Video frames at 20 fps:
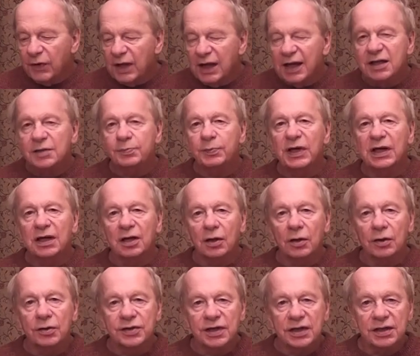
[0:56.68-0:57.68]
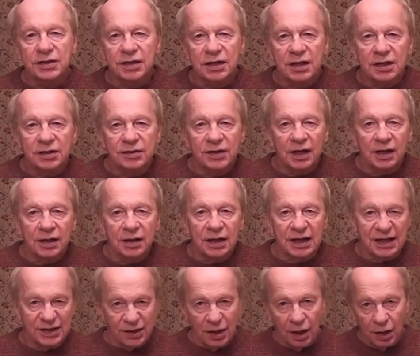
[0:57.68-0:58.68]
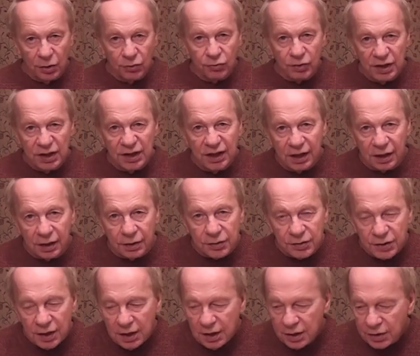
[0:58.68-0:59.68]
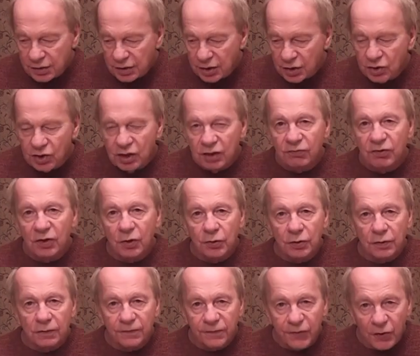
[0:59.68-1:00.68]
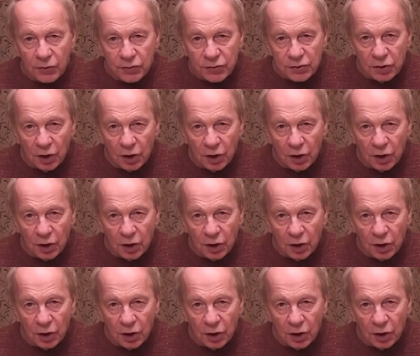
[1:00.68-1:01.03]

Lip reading: is because it's 100 years since she wrote her first